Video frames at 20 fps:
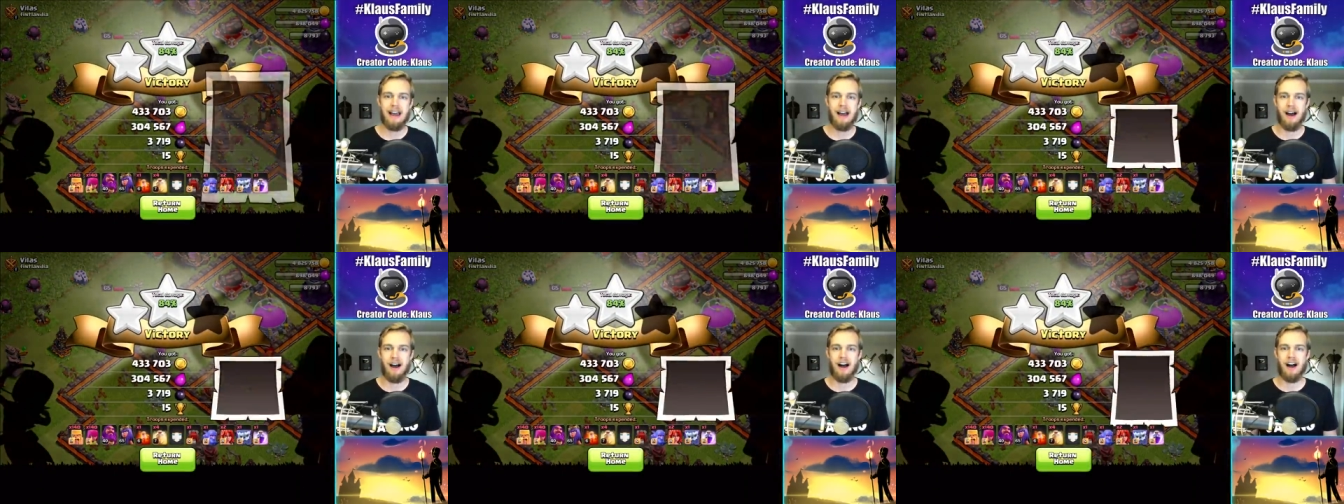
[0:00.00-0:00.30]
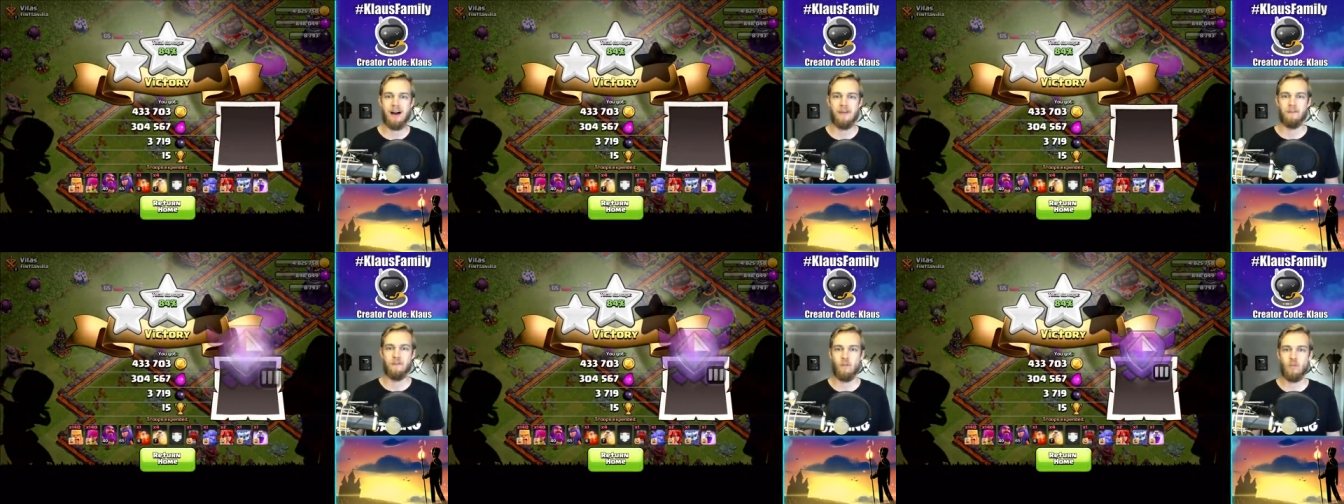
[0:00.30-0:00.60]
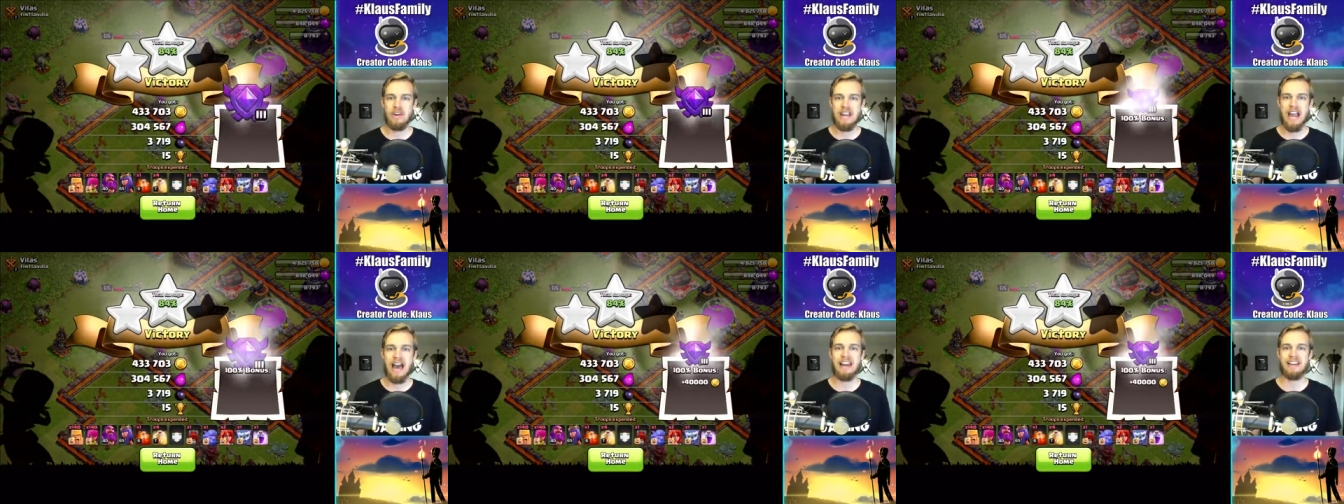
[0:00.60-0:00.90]
um,
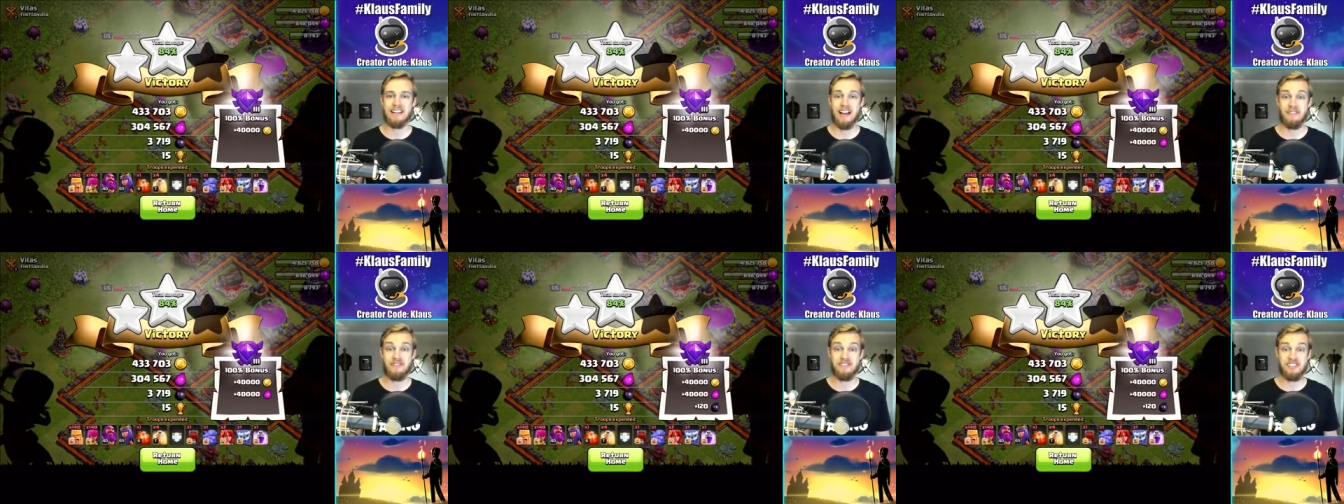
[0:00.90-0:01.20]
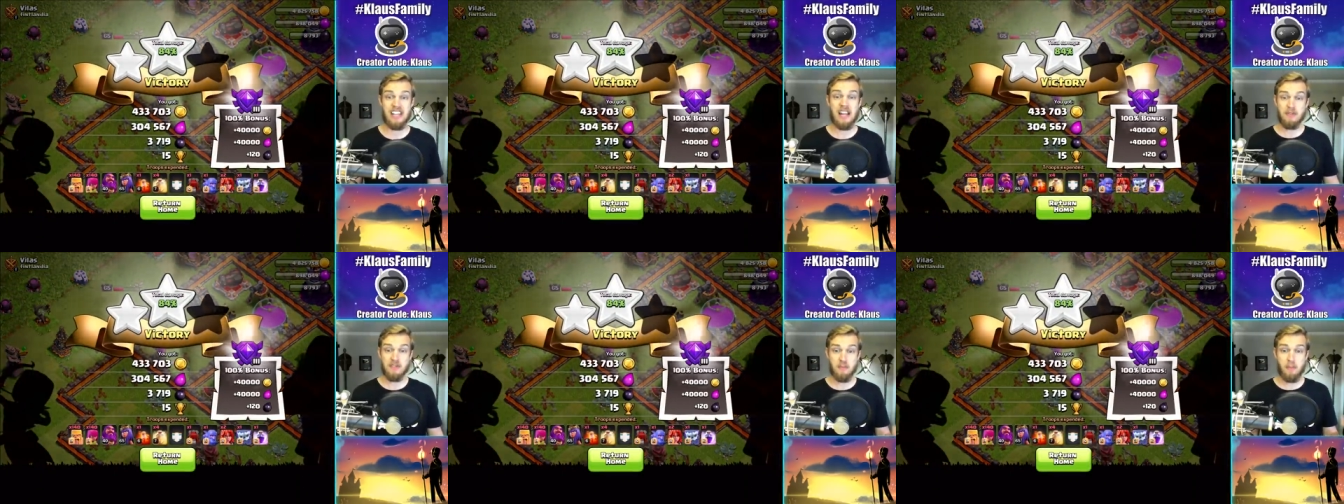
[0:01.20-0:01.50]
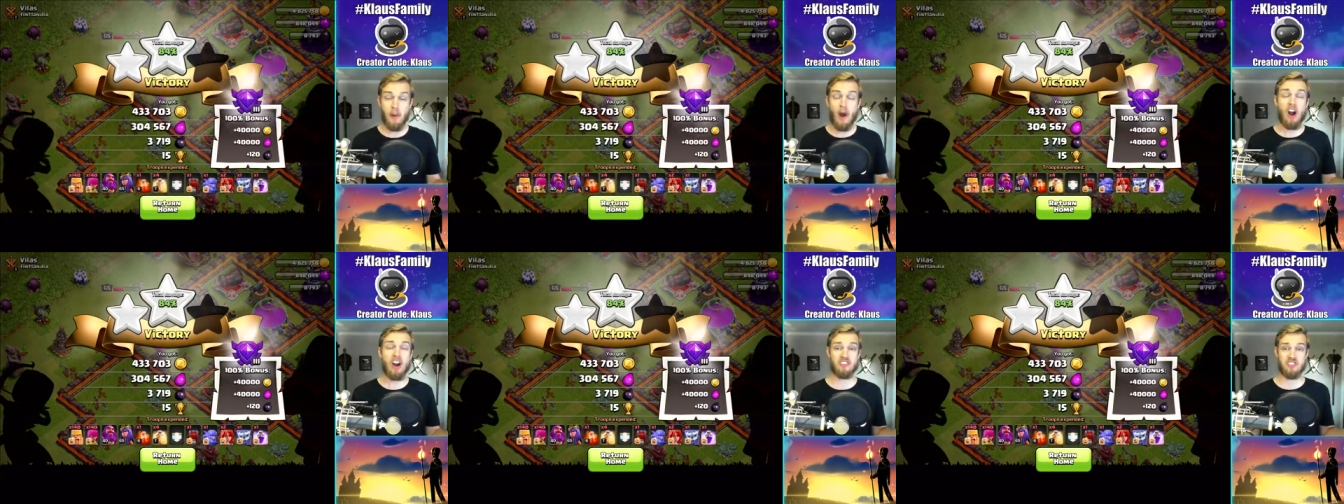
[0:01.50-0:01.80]
we got it done. So that was
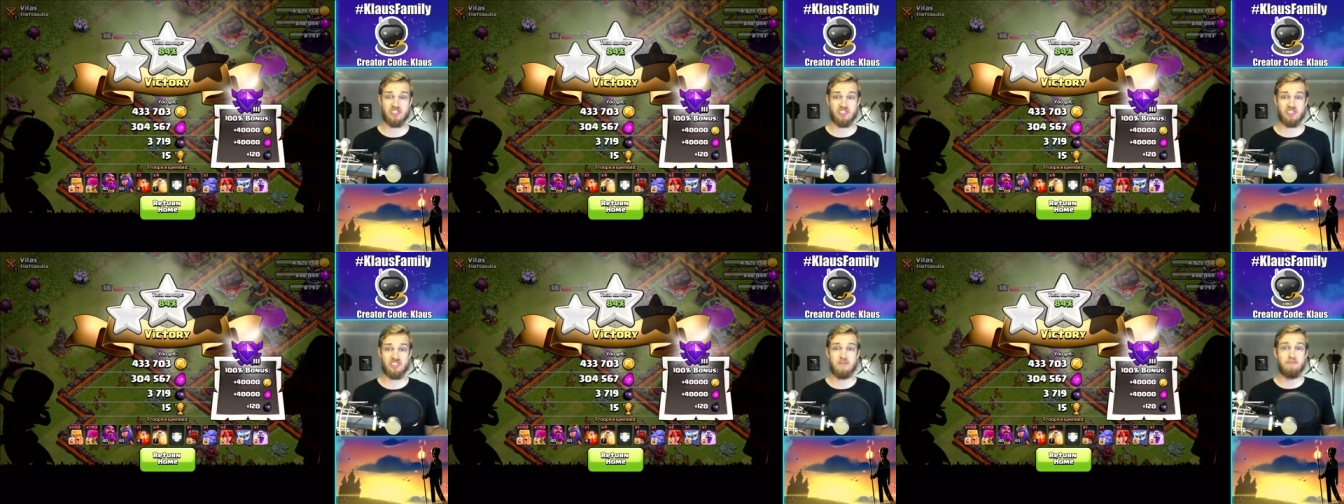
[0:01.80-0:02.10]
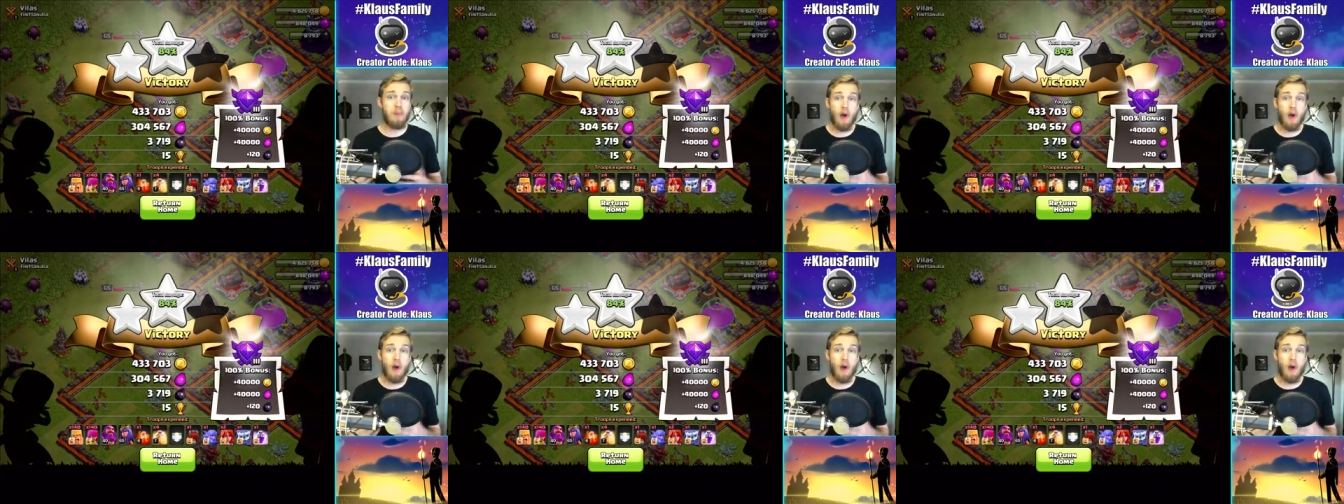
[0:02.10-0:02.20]
Barch.